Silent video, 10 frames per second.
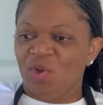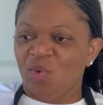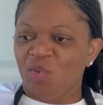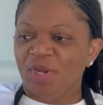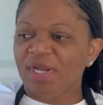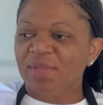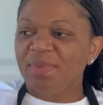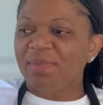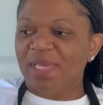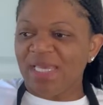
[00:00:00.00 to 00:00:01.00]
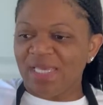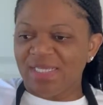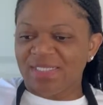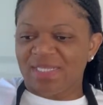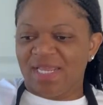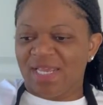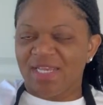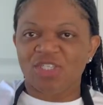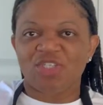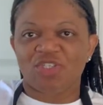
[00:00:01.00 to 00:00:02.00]
We're gonna be making today a
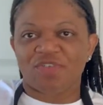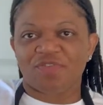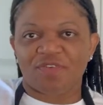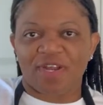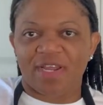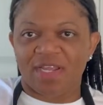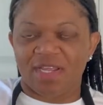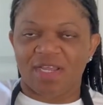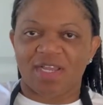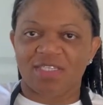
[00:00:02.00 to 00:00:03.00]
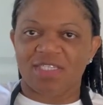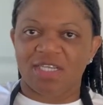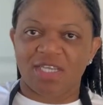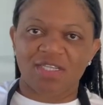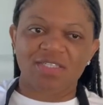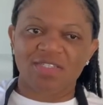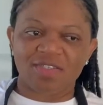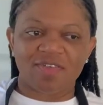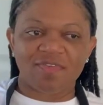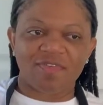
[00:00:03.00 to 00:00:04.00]
stir fry, a chicken
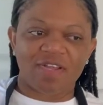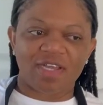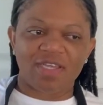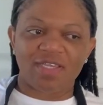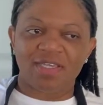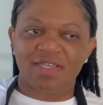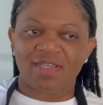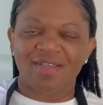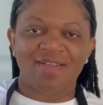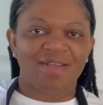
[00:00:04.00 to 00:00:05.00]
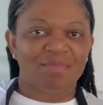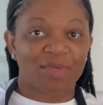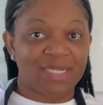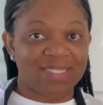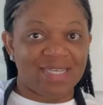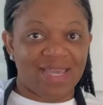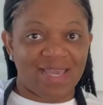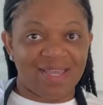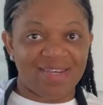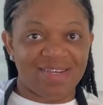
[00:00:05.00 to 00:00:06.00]
stir fry. I'm gonna say
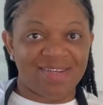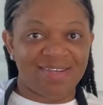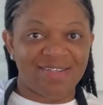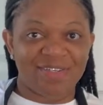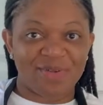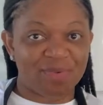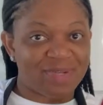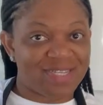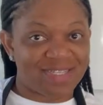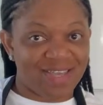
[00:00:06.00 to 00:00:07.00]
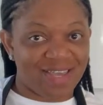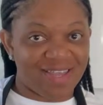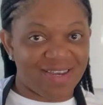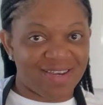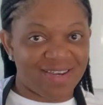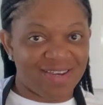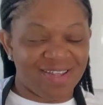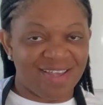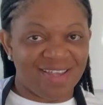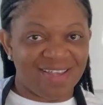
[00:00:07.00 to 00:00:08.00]
it, you know I'm gonna say it.
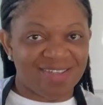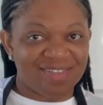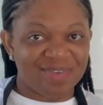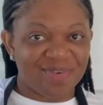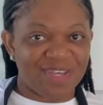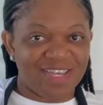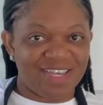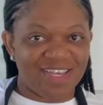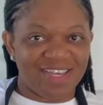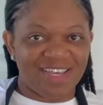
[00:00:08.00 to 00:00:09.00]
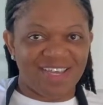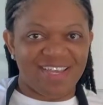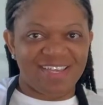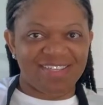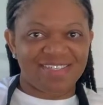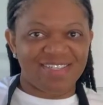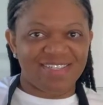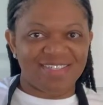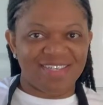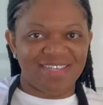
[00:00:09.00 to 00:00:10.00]
It's quick, it's
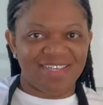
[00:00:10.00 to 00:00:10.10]
easy,